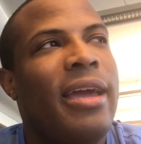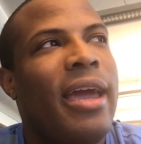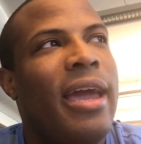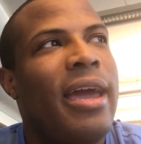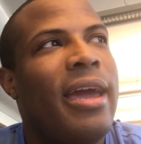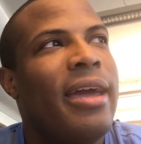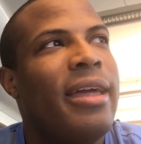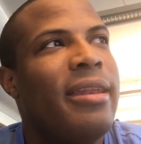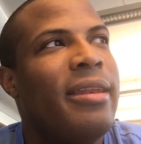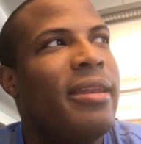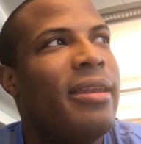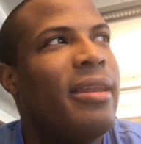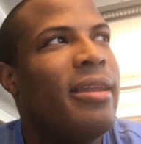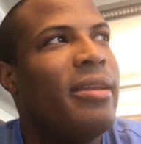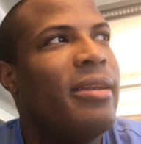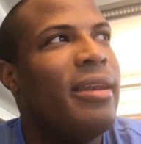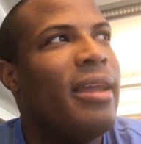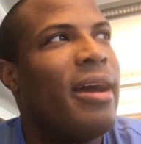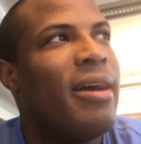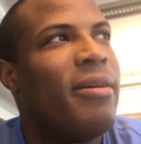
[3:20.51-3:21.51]
And
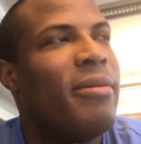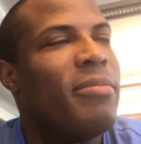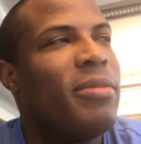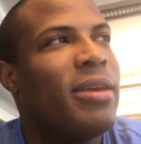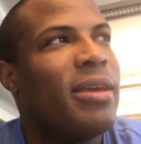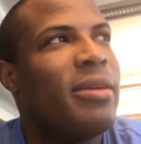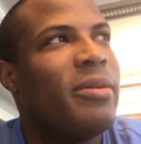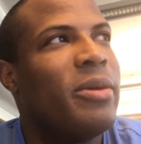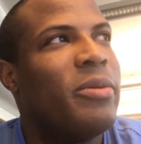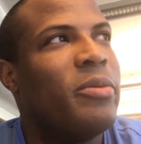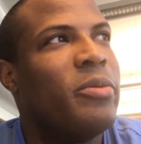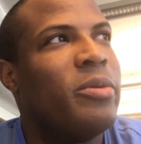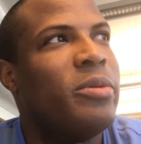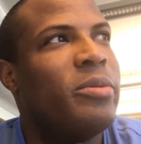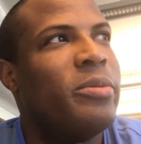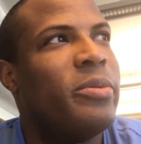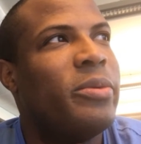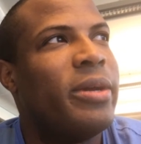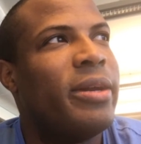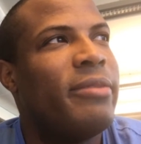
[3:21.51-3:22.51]
now I'm thinking, well,
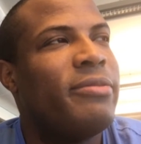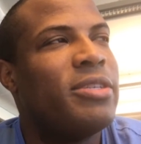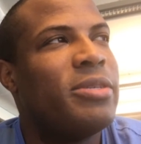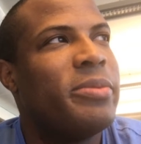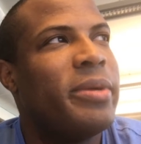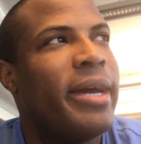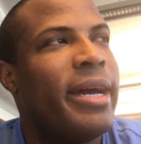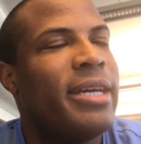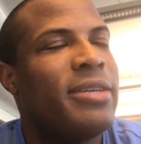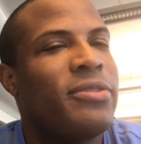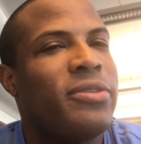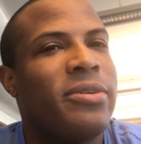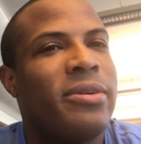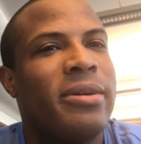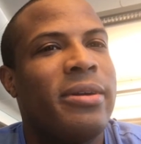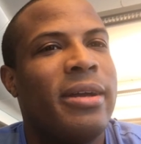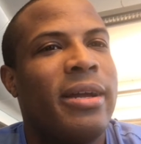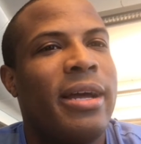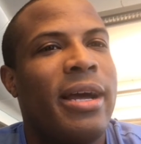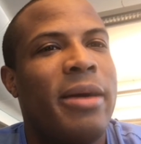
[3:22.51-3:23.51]
what if someone asks for
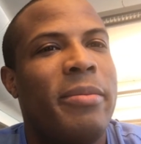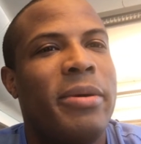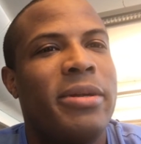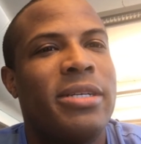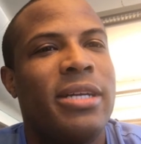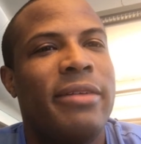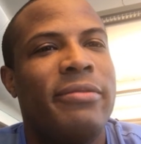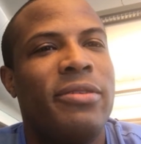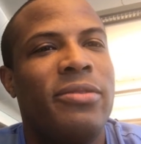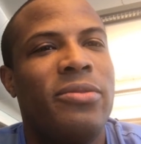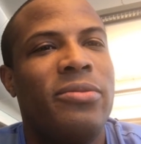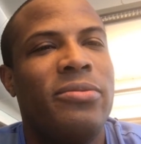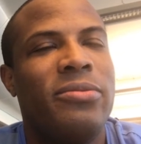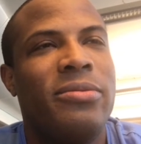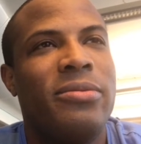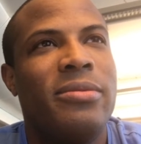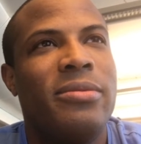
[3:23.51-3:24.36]
how much have you